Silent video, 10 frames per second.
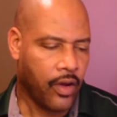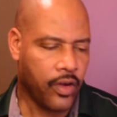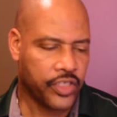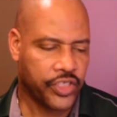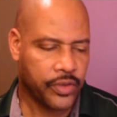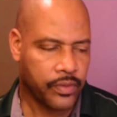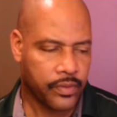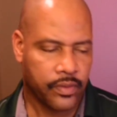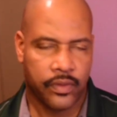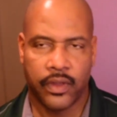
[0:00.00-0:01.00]
horseshoe.
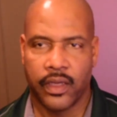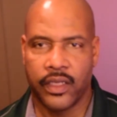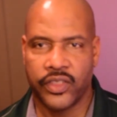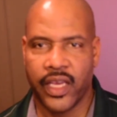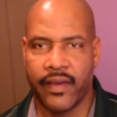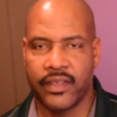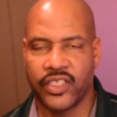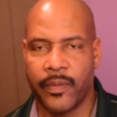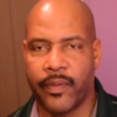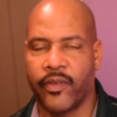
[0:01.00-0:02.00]
It should have the
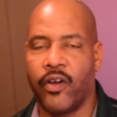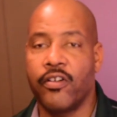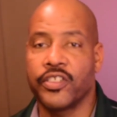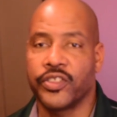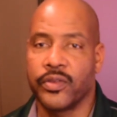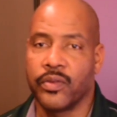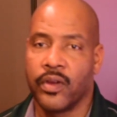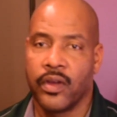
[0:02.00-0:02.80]
shape of a horseshoe.